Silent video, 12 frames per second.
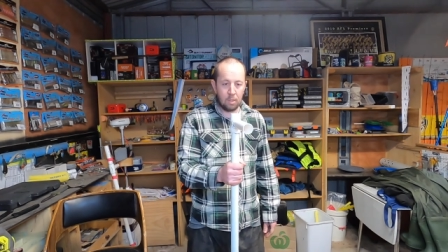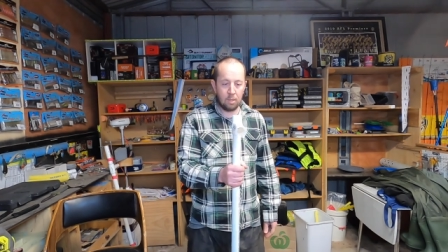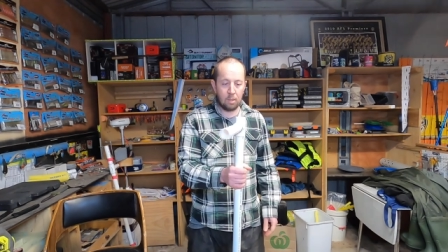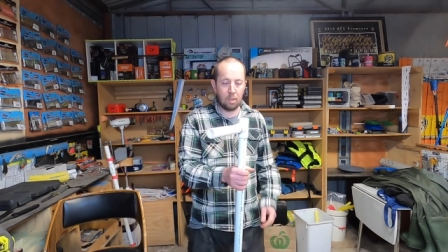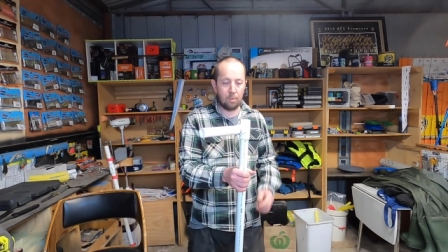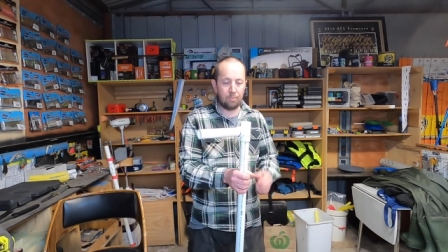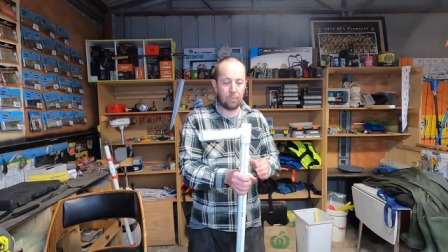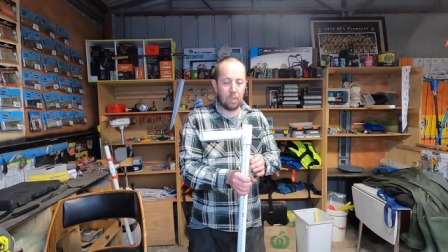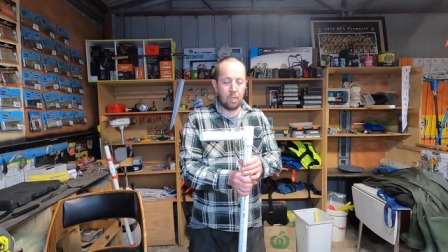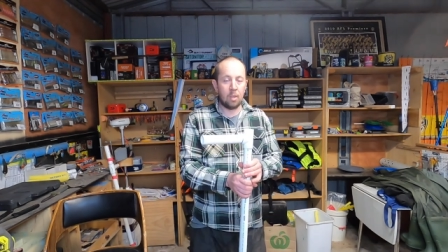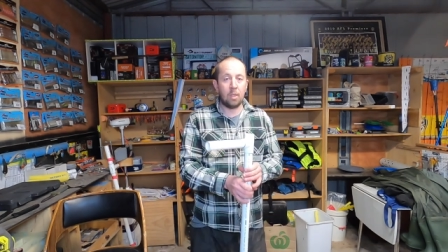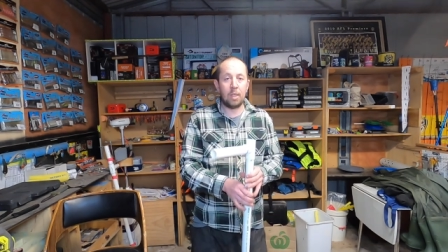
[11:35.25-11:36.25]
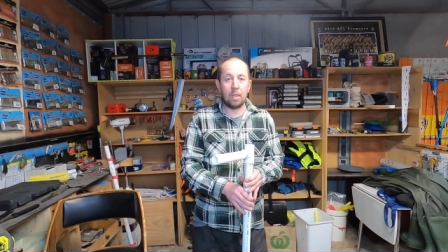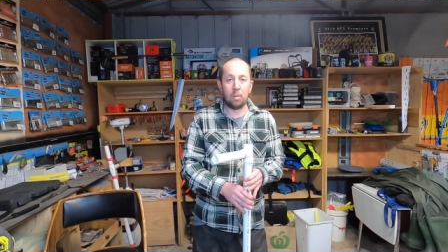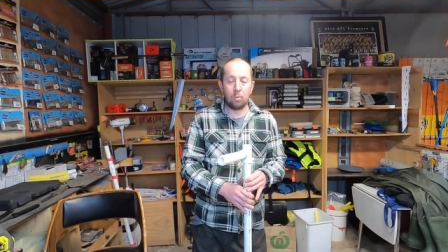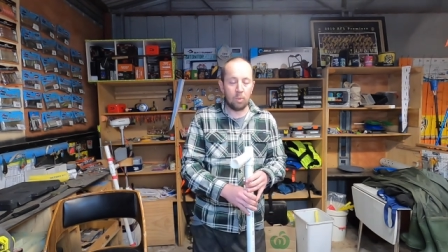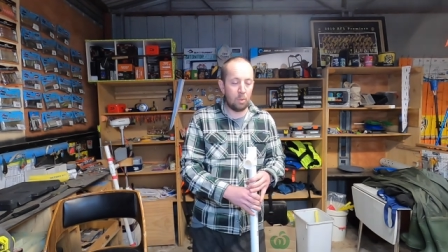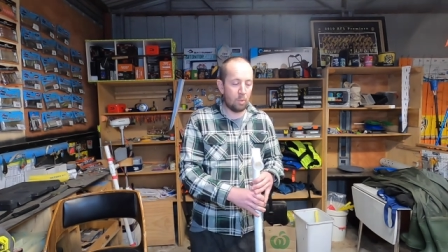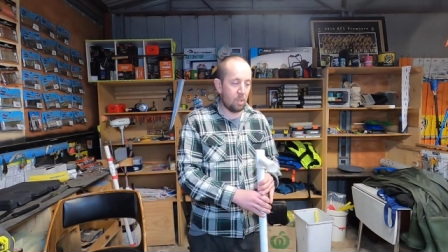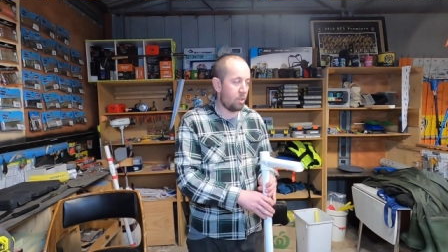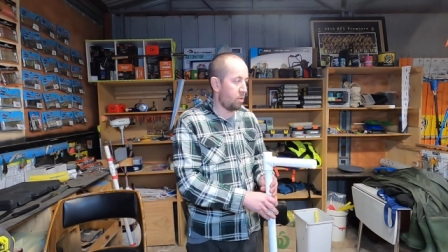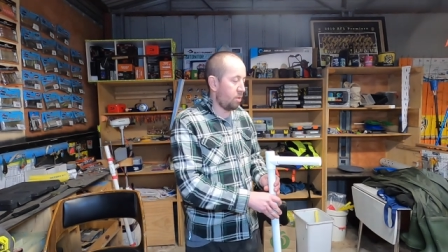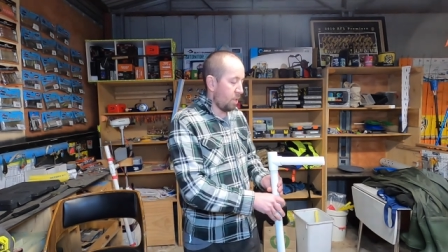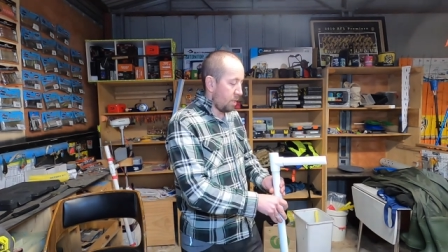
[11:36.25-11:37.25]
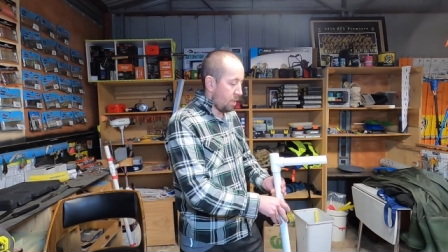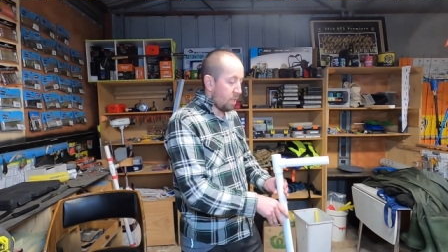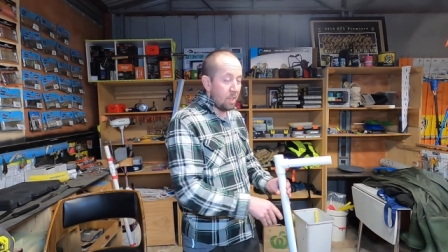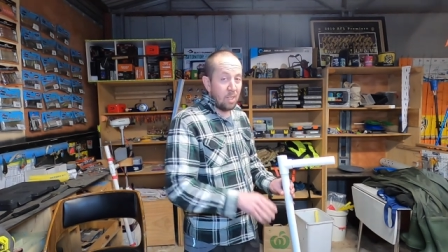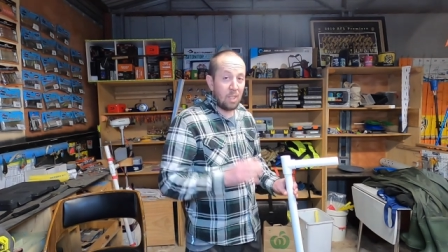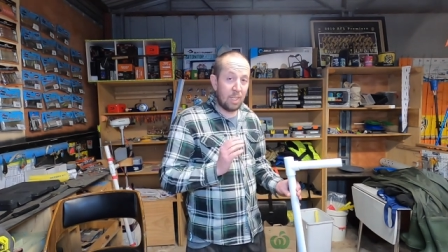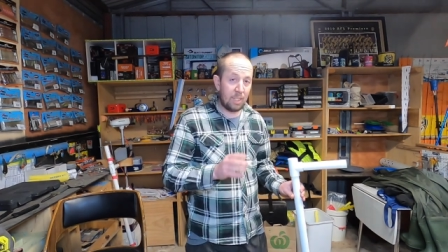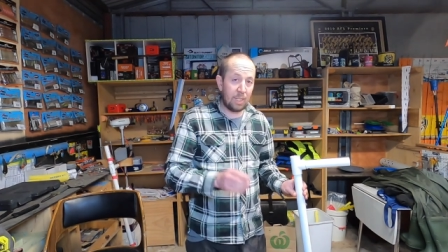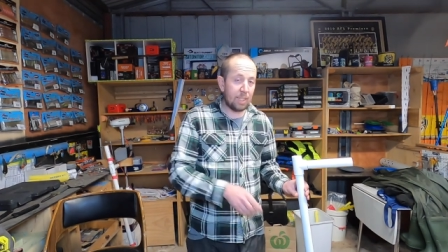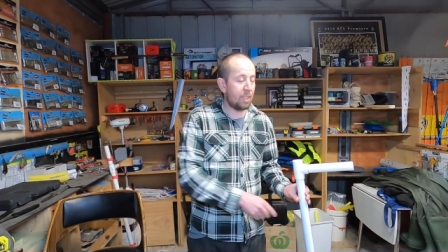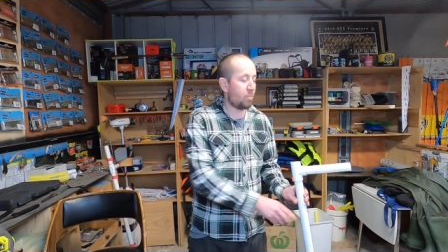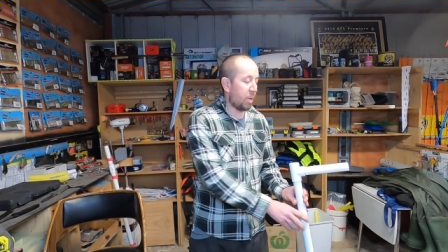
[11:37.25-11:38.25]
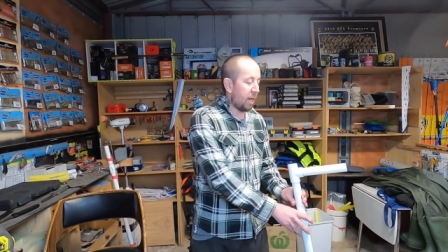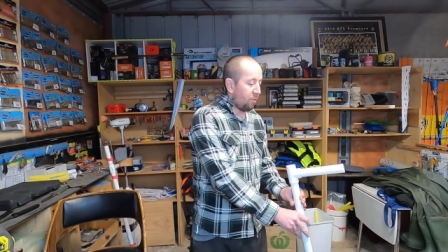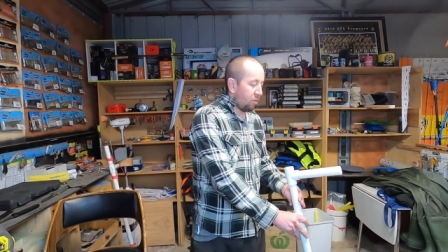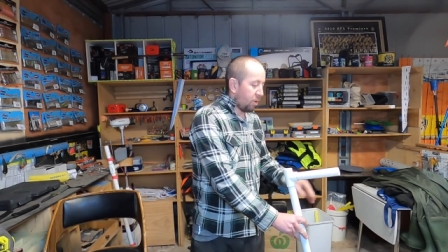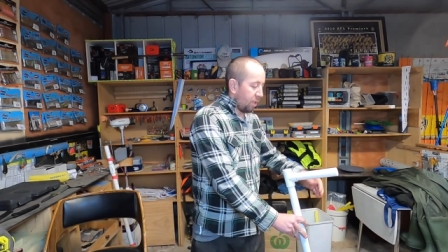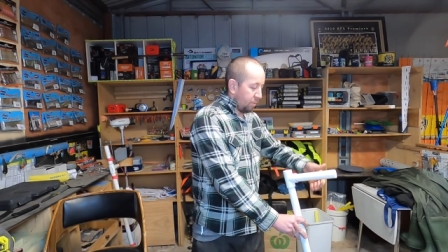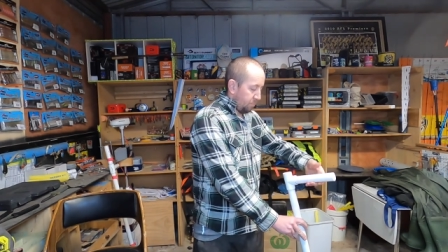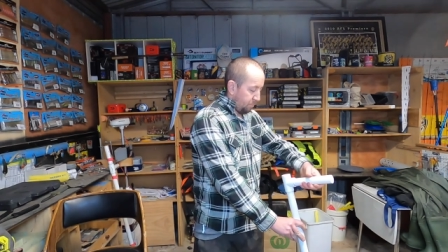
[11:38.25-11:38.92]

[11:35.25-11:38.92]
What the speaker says: All right, now what you want to do, you need to get this part right,